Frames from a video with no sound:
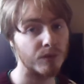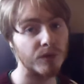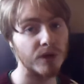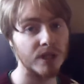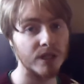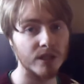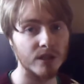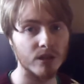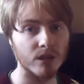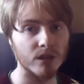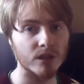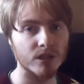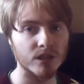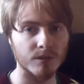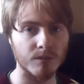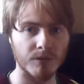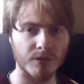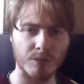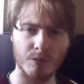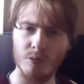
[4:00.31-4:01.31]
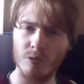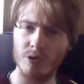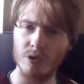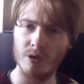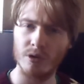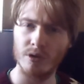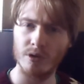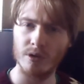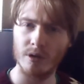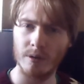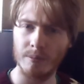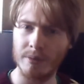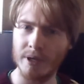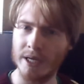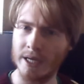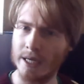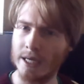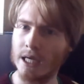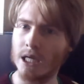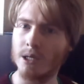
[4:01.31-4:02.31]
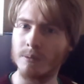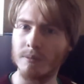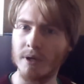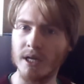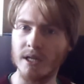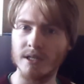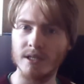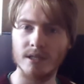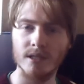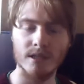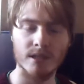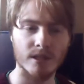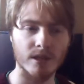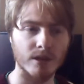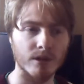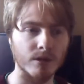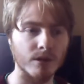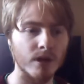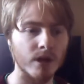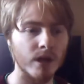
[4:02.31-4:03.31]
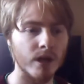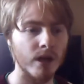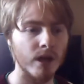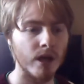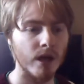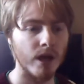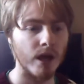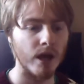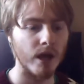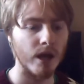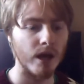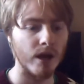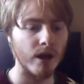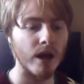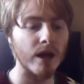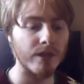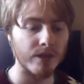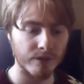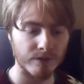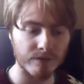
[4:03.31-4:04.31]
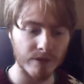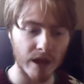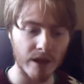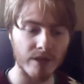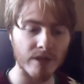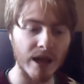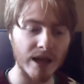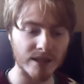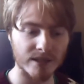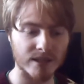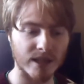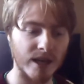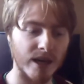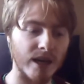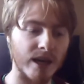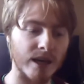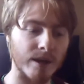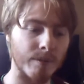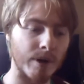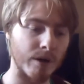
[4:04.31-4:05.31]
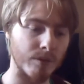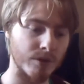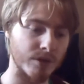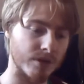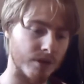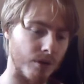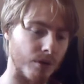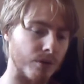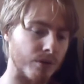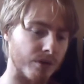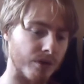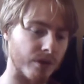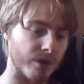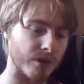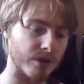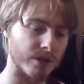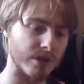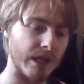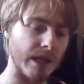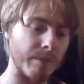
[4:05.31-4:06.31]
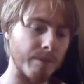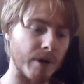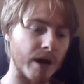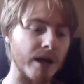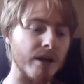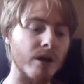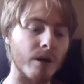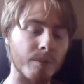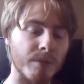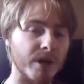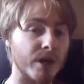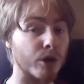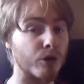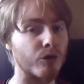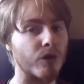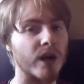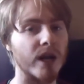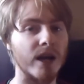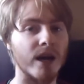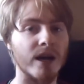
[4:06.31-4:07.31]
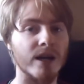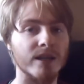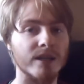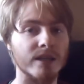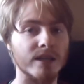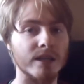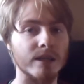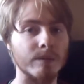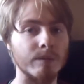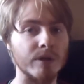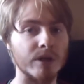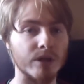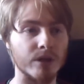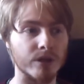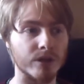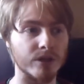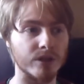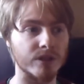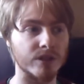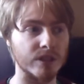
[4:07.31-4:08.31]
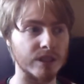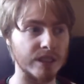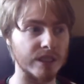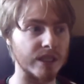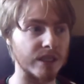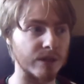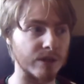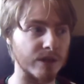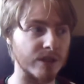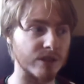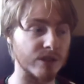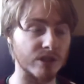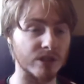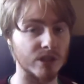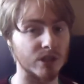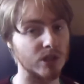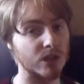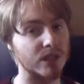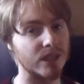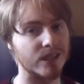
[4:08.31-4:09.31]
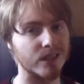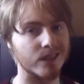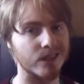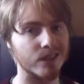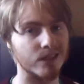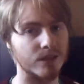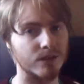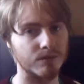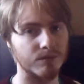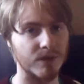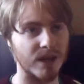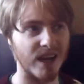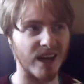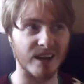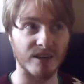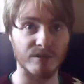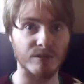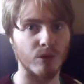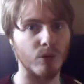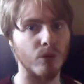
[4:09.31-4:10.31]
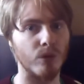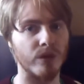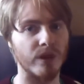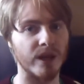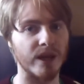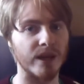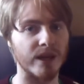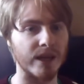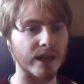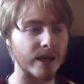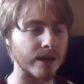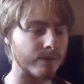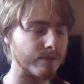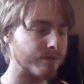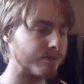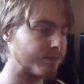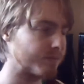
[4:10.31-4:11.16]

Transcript: were really good. Some of them were a bit hit and miss. So, uh, at the at that time, I was told that it might not be a great idea because, you know, it doesn't look like it's kind of all there yet.